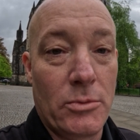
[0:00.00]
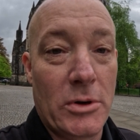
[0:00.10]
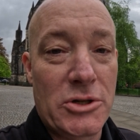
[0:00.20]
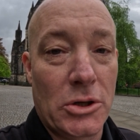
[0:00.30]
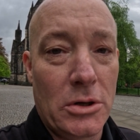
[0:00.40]

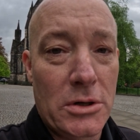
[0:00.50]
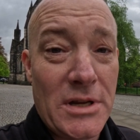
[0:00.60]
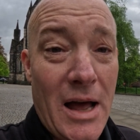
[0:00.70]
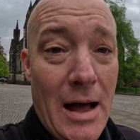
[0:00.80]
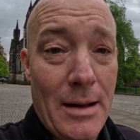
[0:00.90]
which
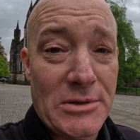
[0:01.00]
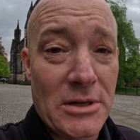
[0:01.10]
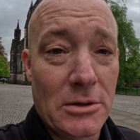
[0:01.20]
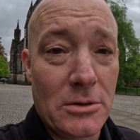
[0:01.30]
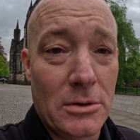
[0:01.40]
looks
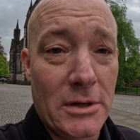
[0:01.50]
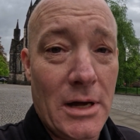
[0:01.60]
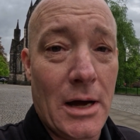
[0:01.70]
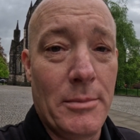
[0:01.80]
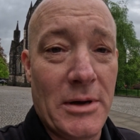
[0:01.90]

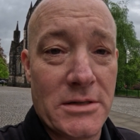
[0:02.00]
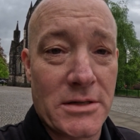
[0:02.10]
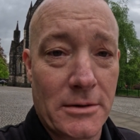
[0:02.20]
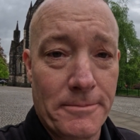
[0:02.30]
absolutely amazing.